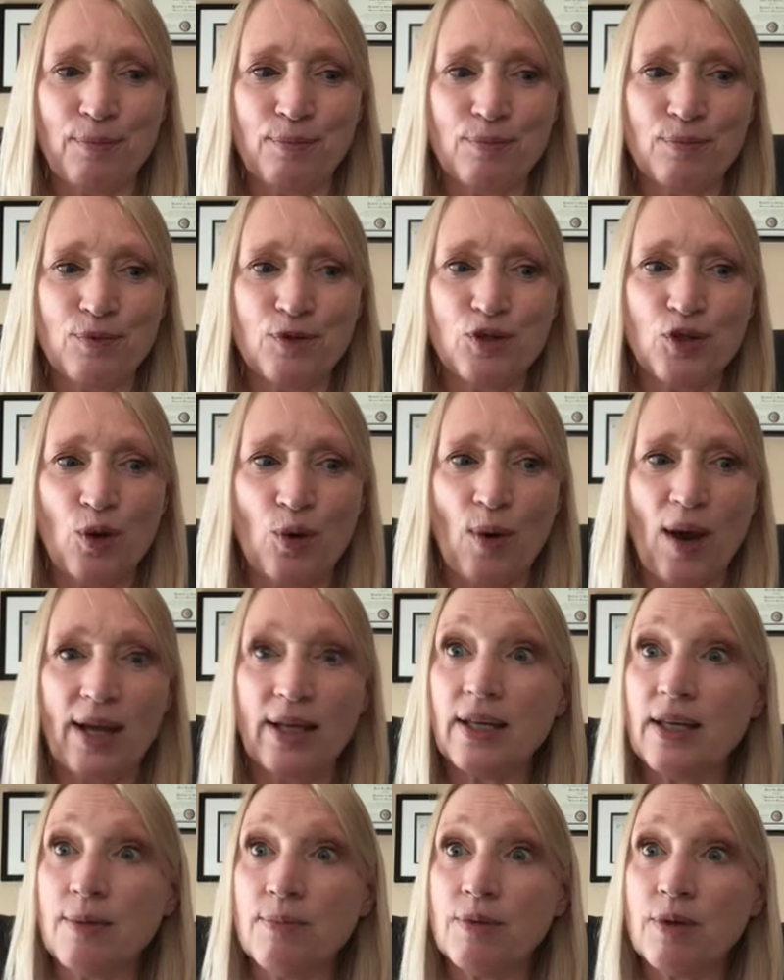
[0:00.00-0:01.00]
So I
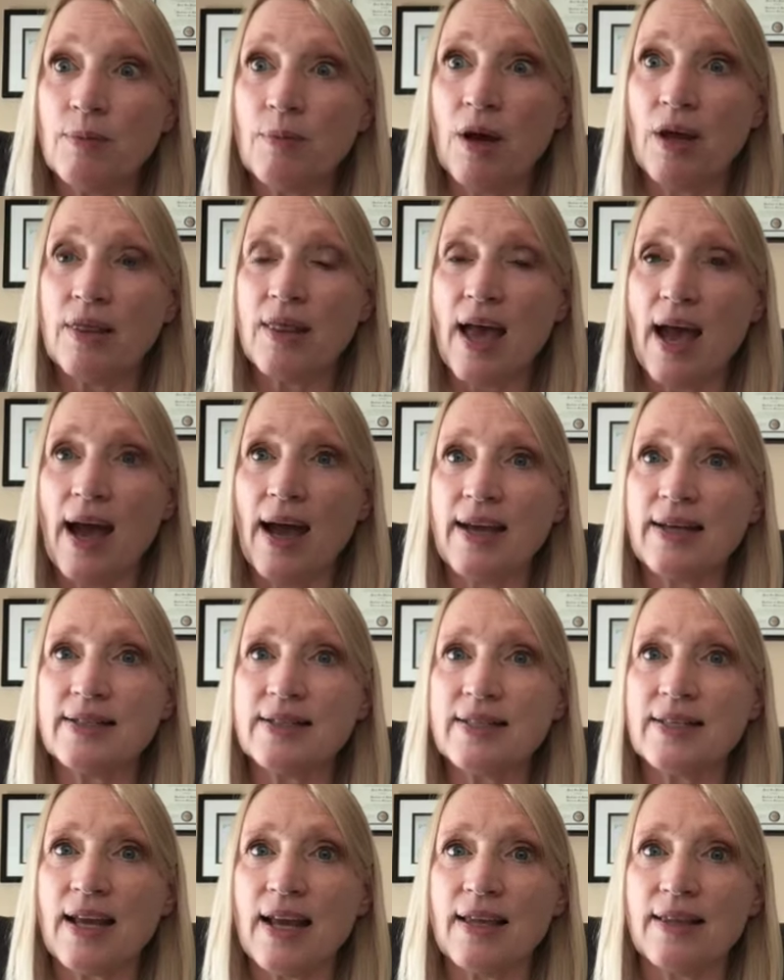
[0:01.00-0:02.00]
keep them on that,
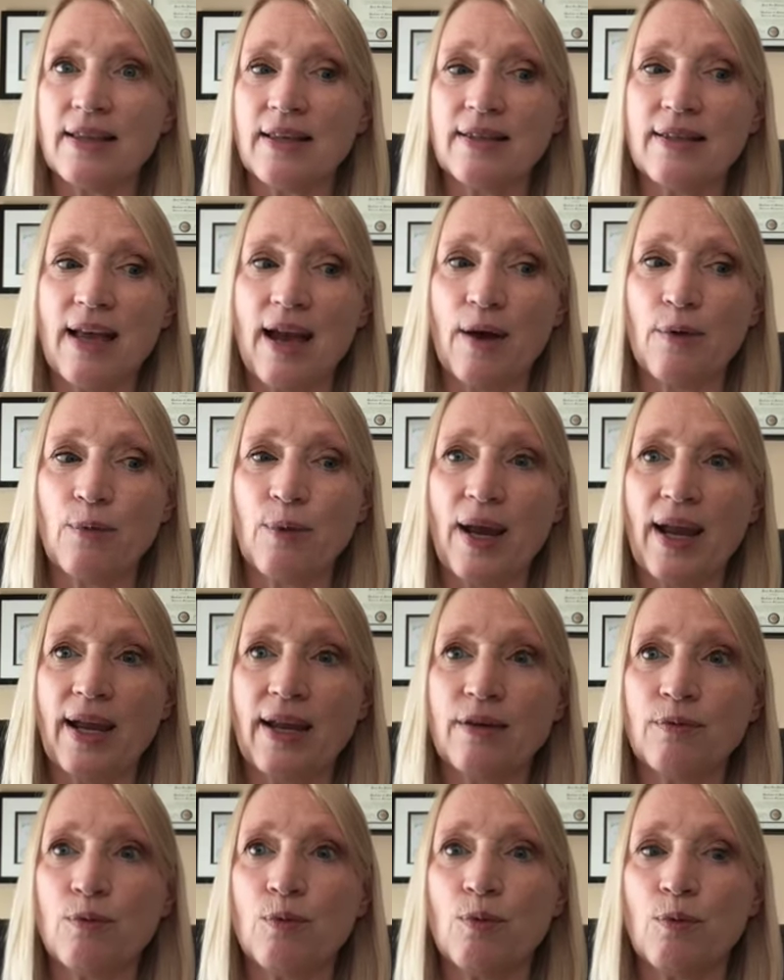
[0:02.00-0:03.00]
and then that
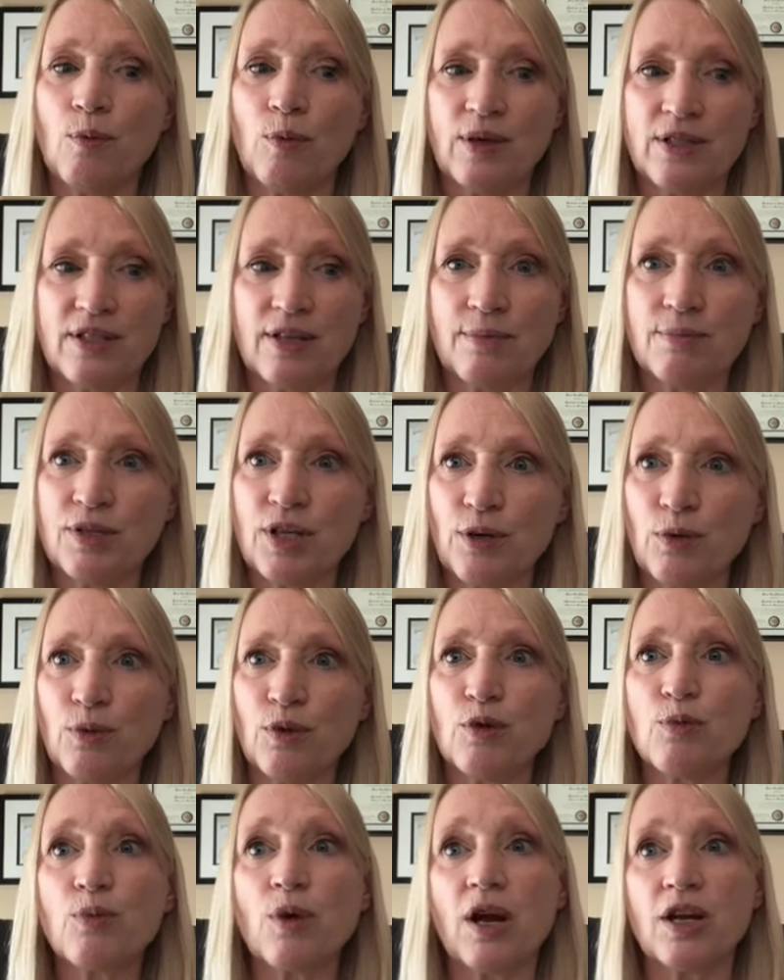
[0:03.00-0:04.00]
way, once I'm done with
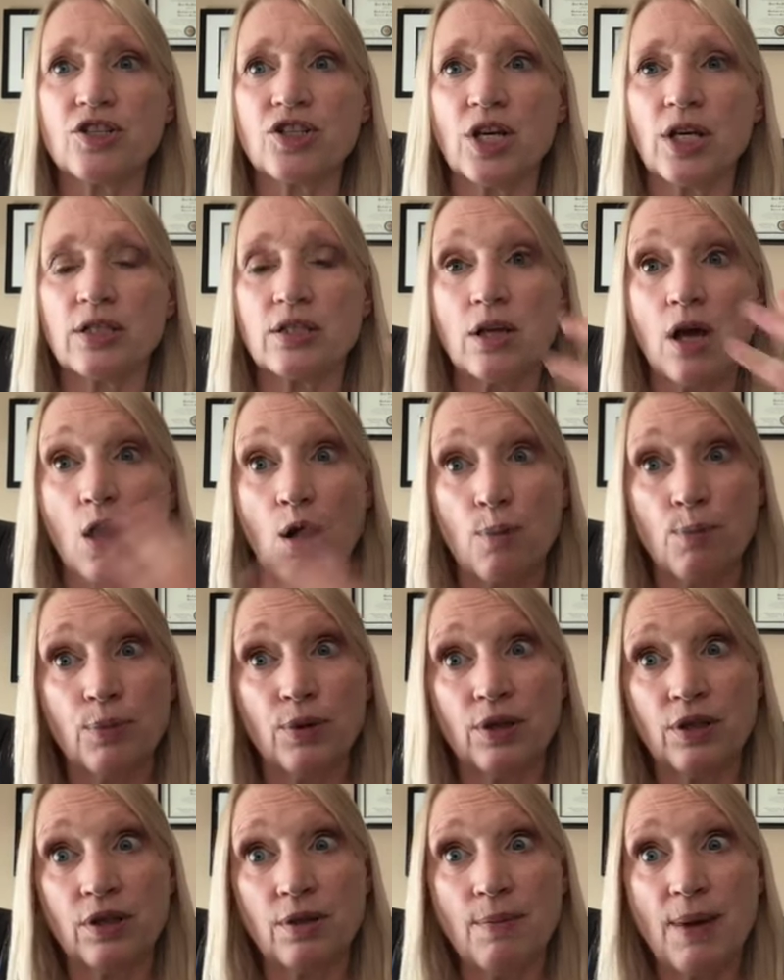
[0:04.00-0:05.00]
a project, I'll
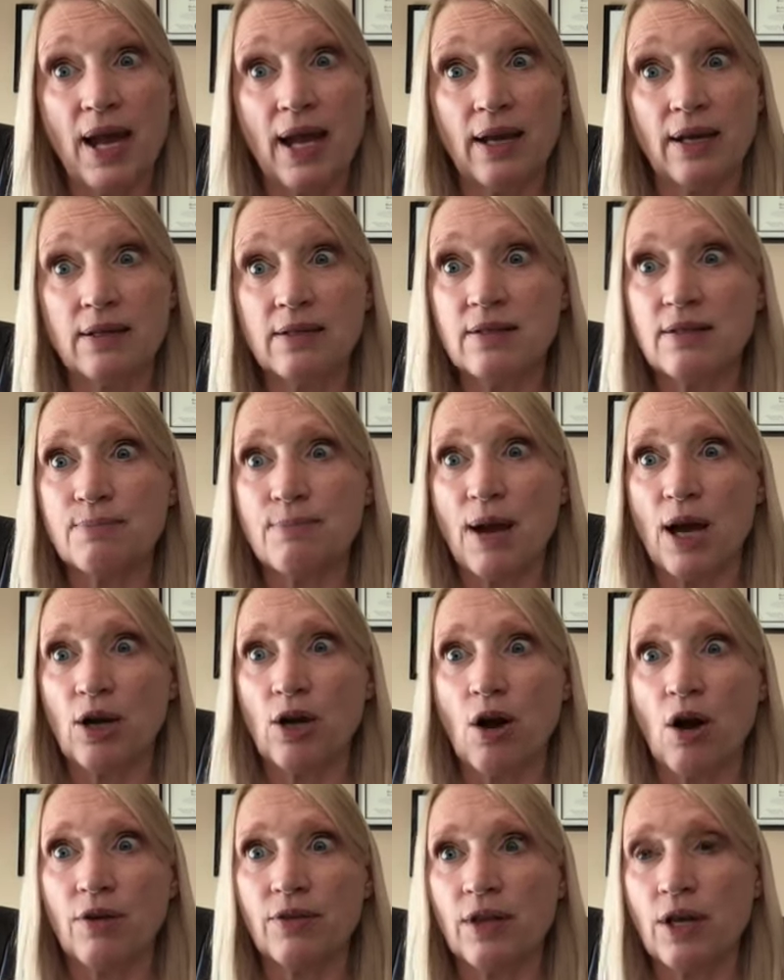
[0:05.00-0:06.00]
put the bags back
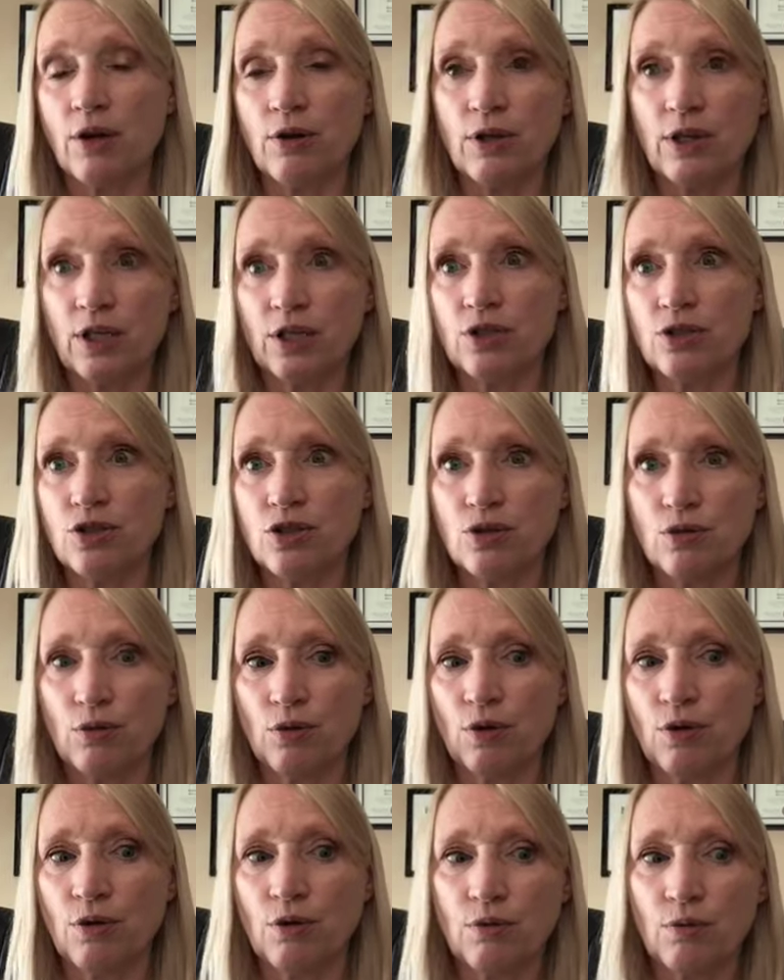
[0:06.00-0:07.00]
on there into
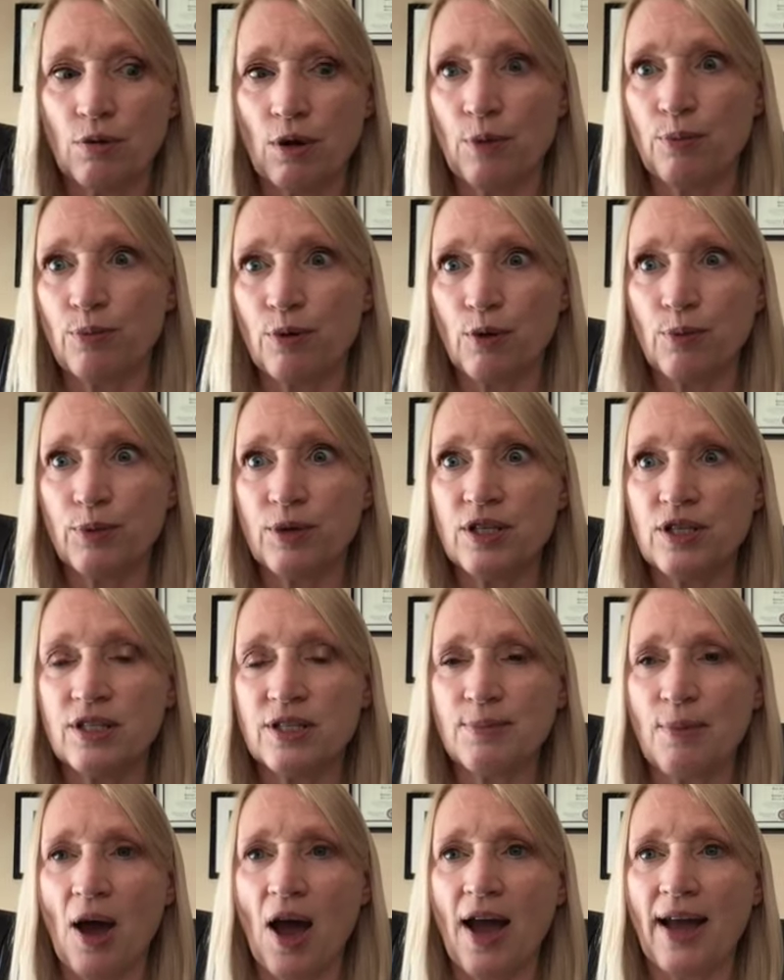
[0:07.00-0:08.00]
their appropriate
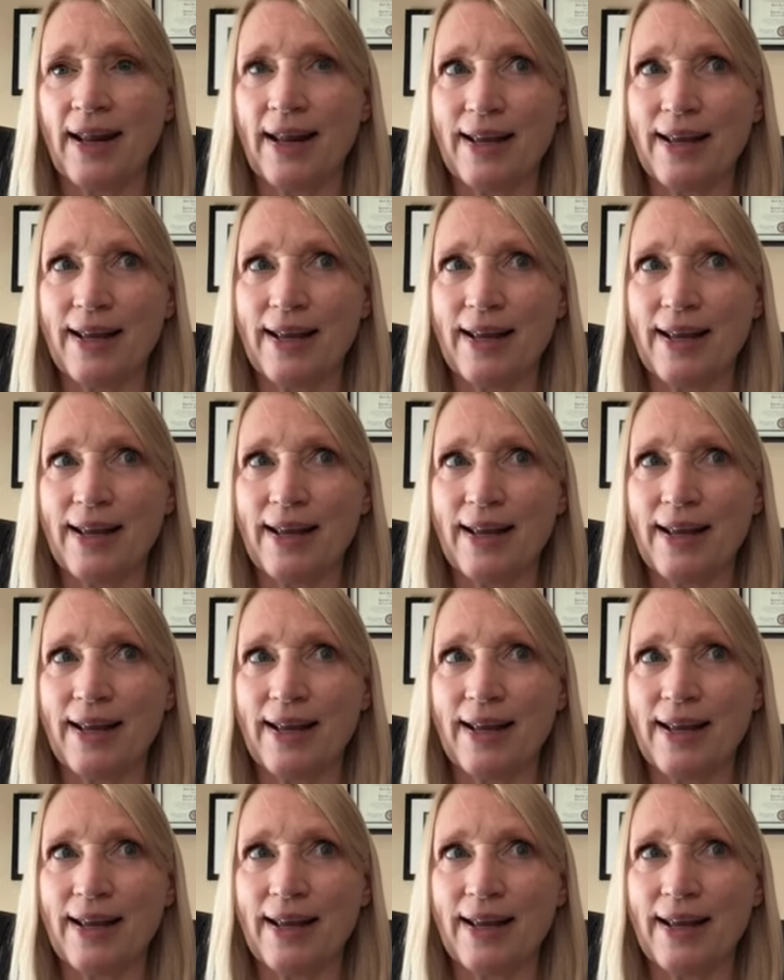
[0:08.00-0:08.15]
spot.